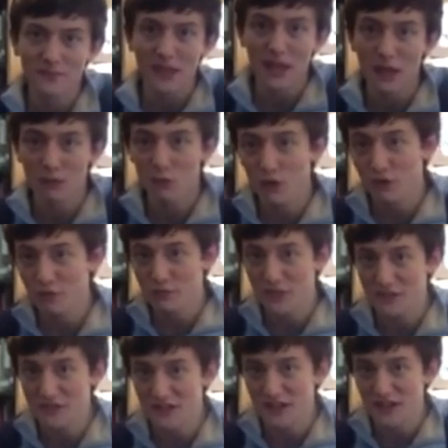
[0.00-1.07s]
And with me
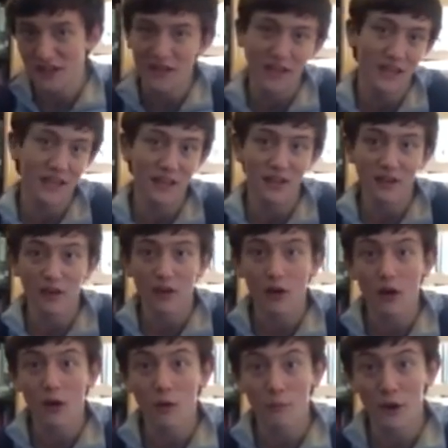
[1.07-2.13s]
today
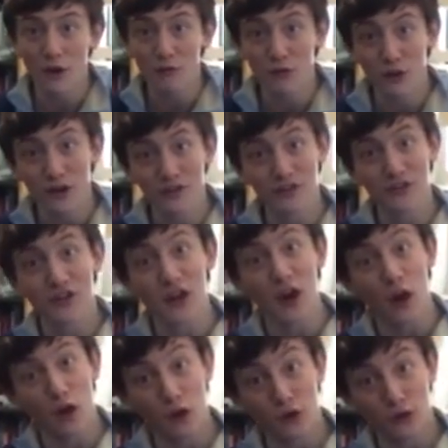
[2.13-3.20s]
are my friends
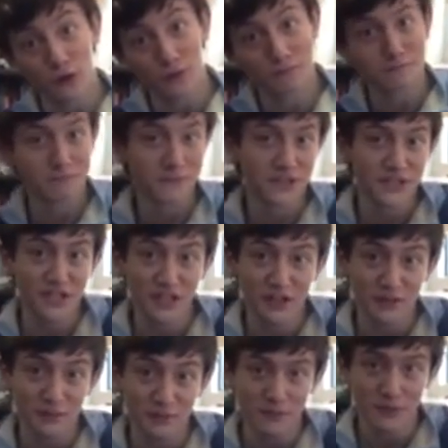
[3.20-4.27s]
Connor,
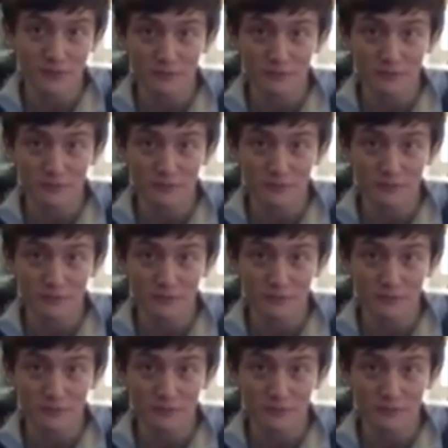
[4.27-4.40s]
Tim,